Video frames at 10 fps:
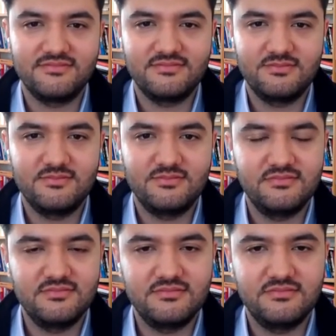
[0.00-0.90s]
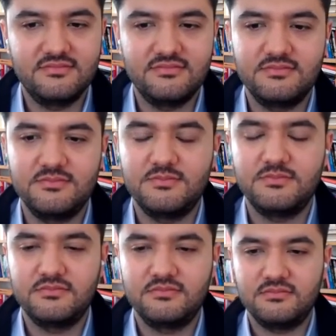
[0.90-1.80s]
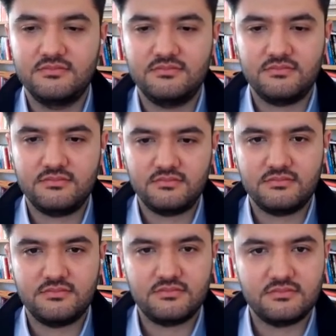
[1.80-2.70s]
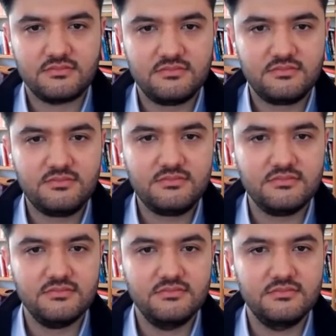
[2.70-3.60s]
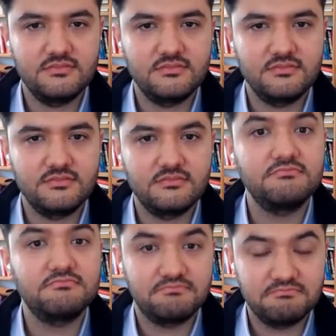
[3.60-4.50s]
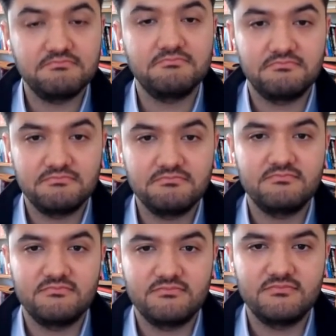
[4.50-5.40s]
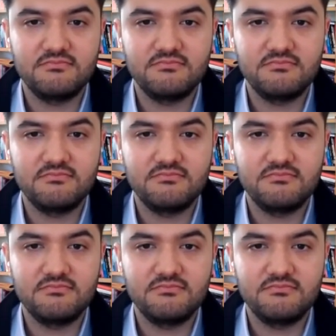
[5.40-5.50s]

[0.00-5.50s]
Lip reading: This person isn't speaking.